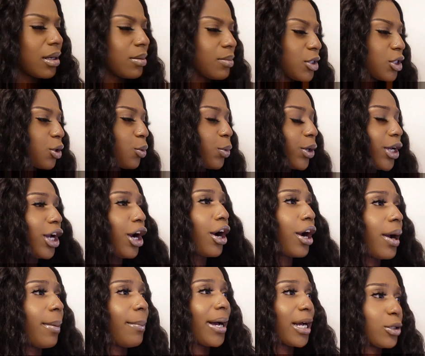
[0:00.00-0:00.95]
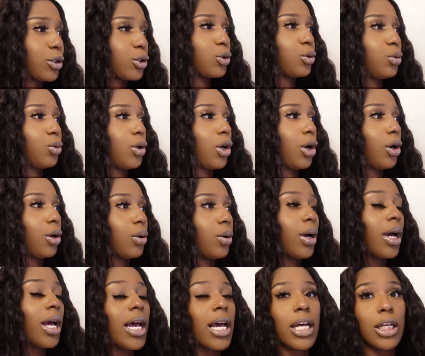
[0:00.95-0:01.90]
So we are about to
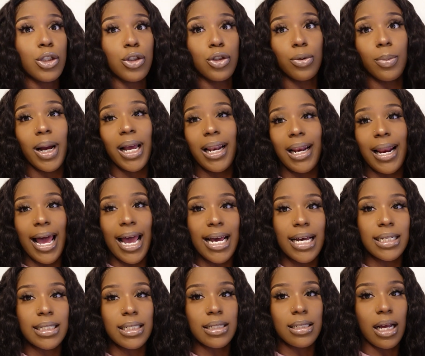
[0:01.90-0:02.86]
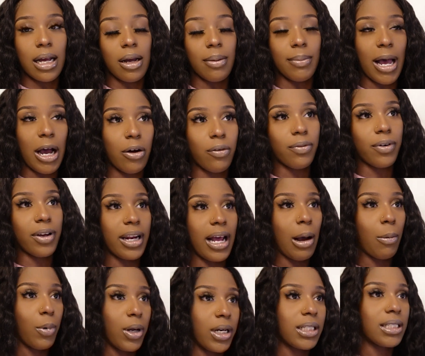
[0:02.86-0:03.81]
go do my last outfit.
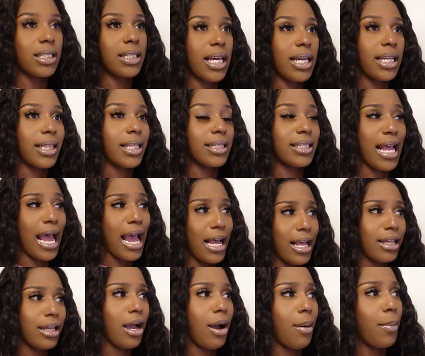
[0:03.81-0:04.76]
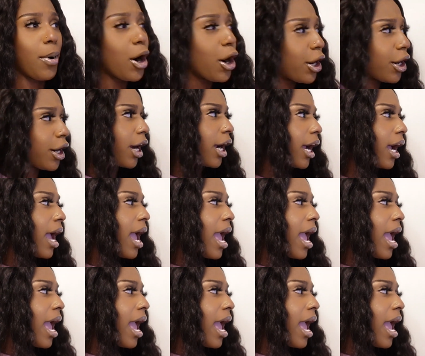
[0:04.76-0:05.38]
I wanted to take this at a park.